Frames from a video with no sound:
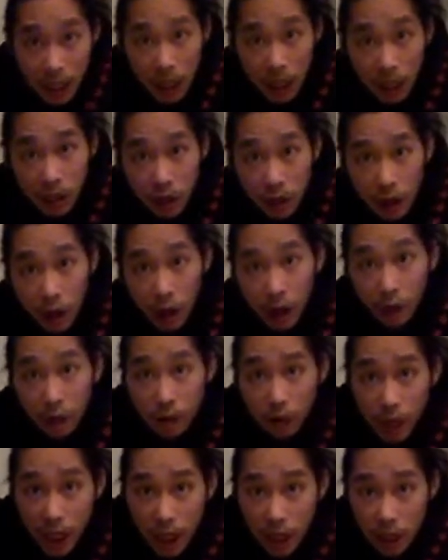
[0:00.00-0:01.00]
So I've
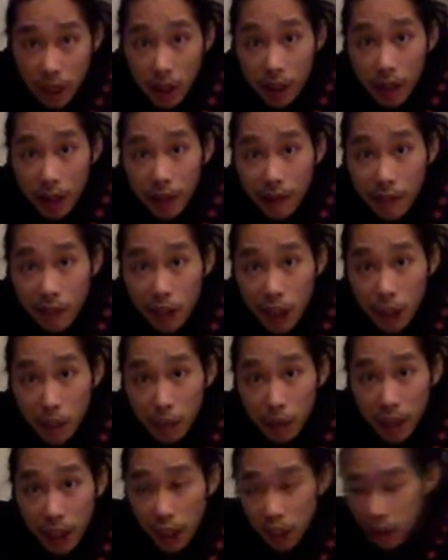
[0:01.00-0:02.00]
created
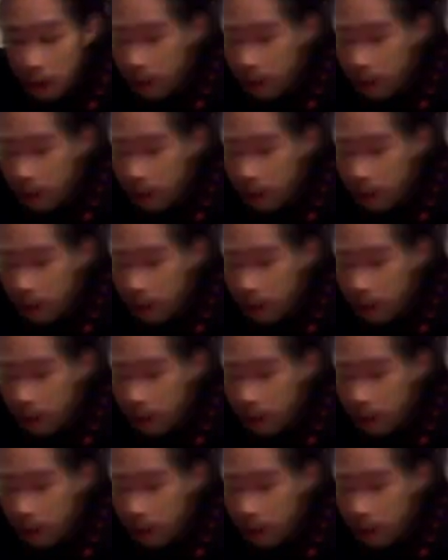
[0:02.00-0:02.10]
separation.